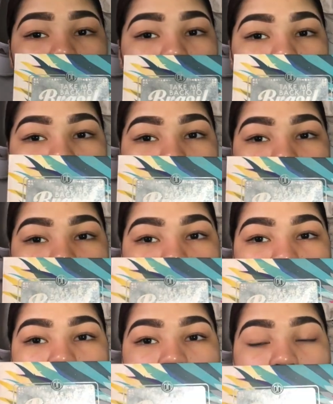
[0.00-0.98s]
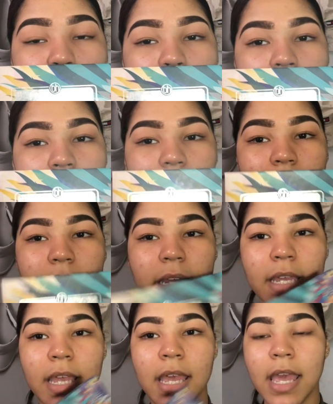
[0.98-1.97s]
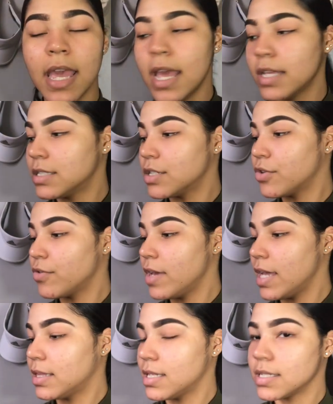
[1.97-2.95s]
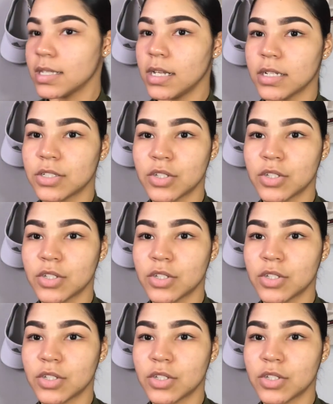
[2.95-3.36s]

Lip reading: Take Me Back to Brazil palette to create this look.